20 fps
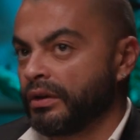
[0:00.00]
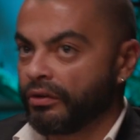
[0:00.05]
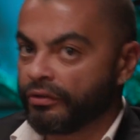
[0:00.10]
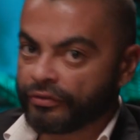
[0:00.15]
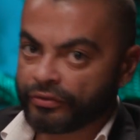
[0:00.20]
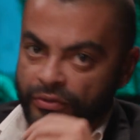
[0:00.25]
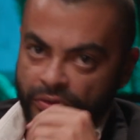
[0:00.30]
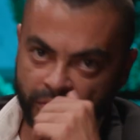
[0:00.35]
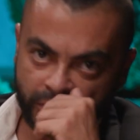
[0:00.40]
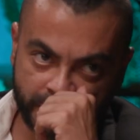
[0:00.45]

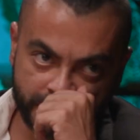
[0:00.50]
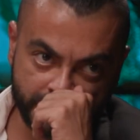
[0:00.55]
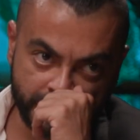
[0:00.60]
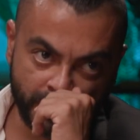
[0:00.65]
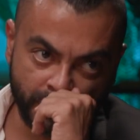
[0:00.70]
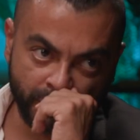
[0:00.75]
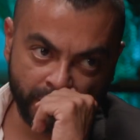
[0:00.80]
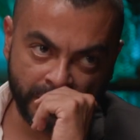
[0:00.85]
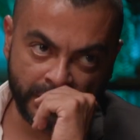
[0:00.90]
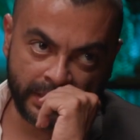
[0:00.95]
Of course
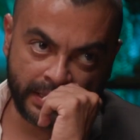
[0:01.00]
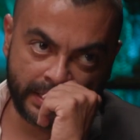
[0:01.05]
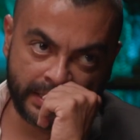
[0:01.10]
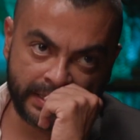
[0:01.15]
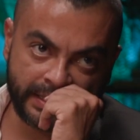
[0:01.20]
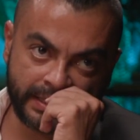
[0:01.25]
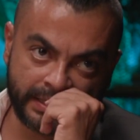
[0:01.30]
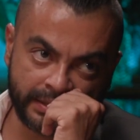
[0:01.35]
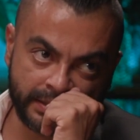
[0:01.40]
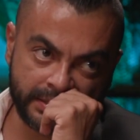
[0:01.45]
they will.
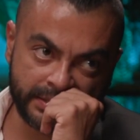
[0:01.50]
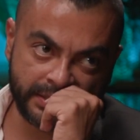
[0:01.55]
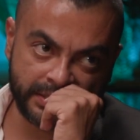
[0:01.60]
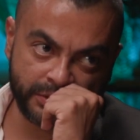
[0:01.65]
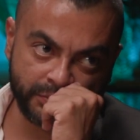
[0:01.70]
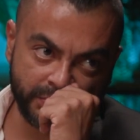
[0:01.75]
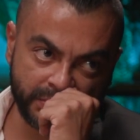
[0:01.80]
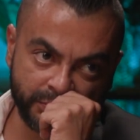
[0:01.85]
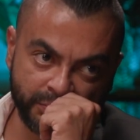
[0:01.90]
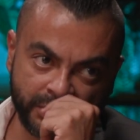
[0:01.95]
And like this
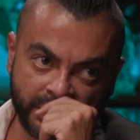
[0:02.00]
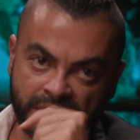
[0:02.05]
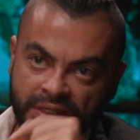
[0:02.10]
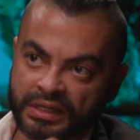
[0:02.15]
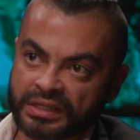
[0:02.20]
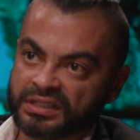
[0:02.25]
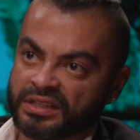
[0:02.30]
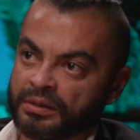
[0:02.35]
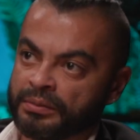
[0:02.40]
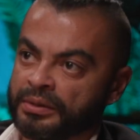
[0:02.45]
is what we
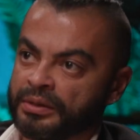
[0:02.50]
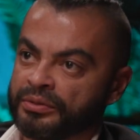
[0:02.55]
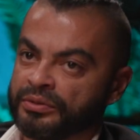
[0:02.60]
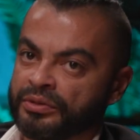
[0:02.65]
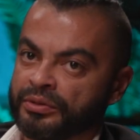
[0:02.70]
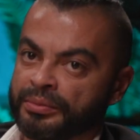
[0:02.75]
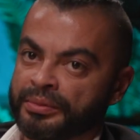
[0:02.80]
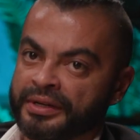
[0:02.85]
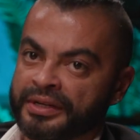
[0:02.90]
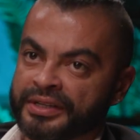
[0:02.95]
like about
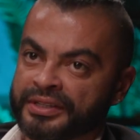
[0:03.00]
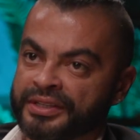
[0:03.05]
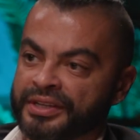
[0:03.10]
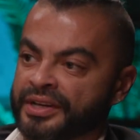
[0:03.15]
Dubai,